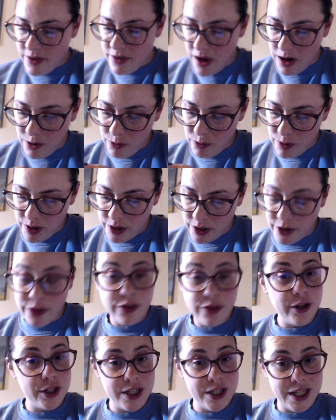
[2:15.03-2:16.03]
that one
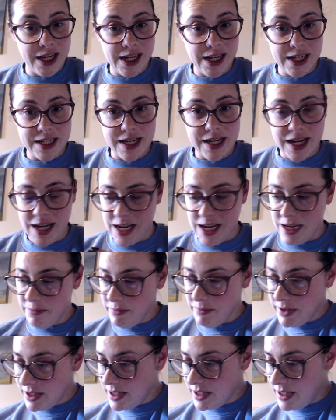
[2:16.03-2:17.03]
13
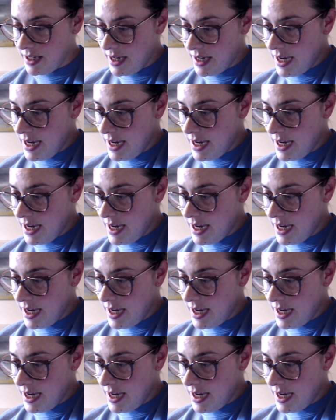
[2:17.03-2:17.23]
times.